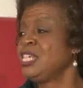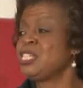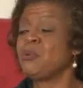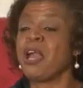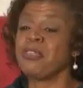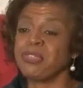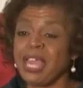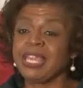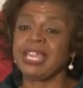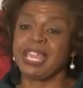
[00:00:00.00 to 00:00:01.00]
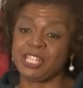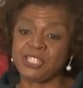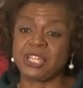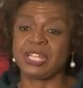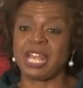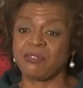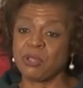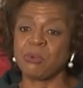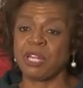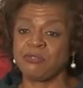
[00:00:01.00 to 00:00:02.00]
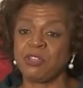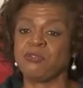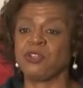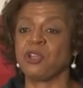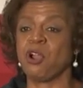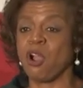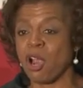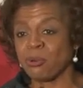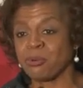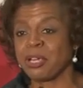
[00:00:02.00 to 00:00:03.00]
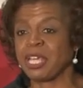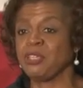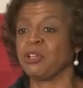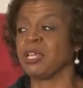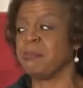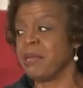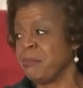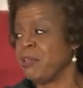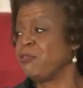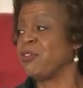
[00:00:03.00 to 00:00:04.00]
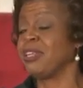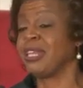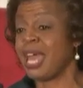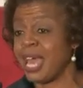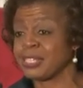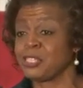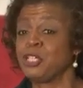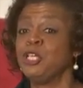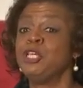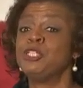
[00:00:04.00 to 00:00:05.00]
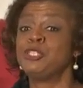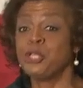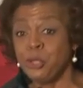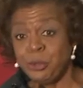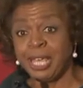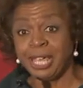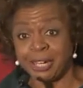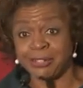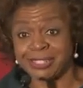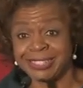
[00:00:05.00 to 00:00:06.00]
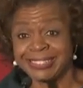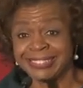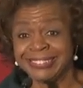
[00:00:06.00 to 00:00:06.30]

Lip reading: So I thank each and every one of you for your hard work and your commitment for the last 2 years.